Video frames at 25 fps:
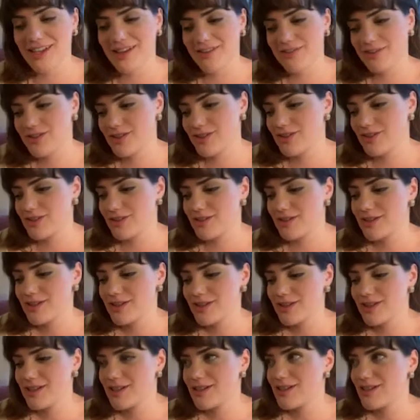to
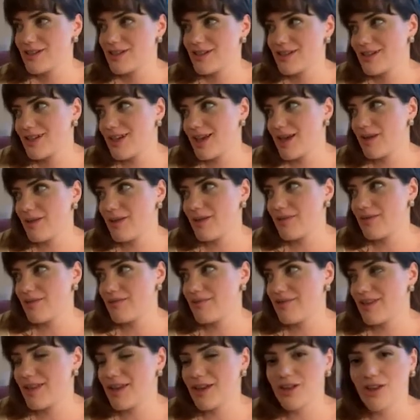get
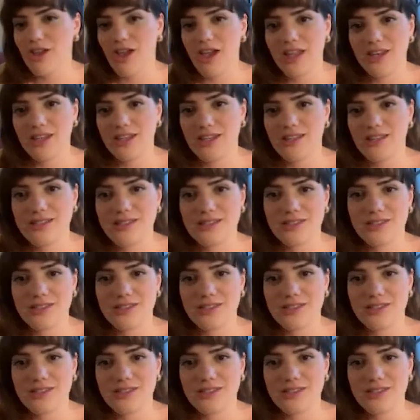an audience,